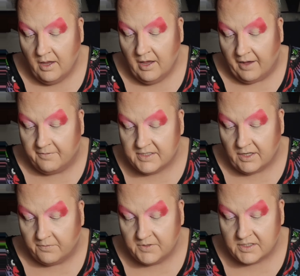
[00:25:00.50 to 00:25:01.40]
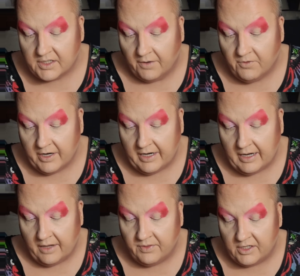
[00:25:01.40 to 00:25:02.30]
of self-discovery
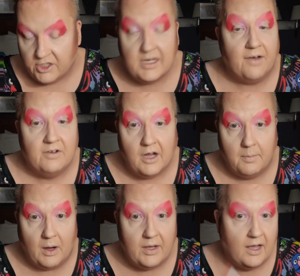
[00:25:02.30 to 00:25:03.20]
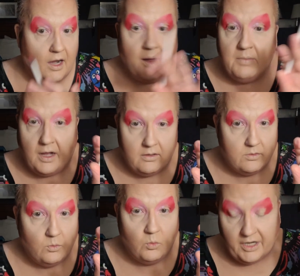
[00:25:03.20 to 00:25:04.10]
and they just haven't come out yet.
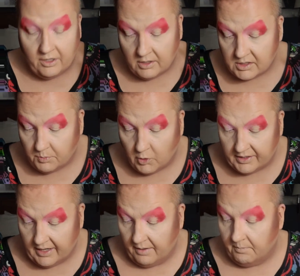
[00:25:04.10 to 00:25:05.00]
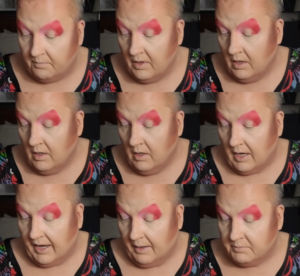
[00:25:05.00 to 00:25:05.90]
We're here to support them.
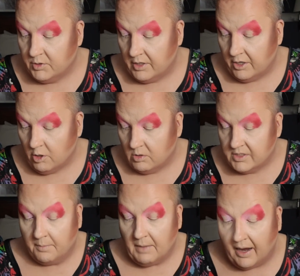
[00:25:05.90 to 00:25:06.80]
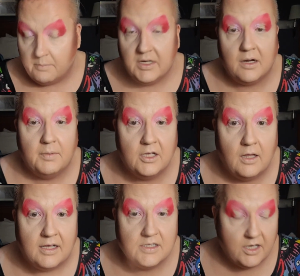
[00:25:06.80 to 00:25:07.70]
Do it on your own time. I'm talking about the
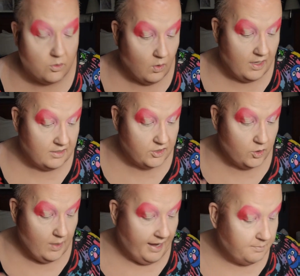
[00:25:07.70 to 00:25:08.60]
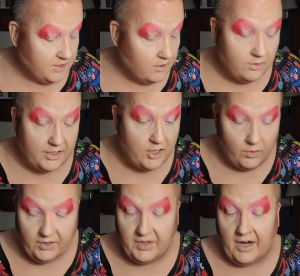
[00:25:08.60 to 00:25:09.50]
closeted ones who absolutely know
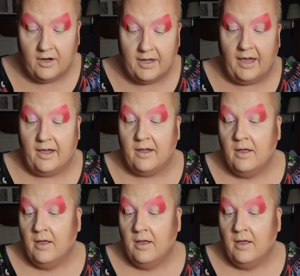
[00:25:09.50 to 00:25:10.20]
that they are gay,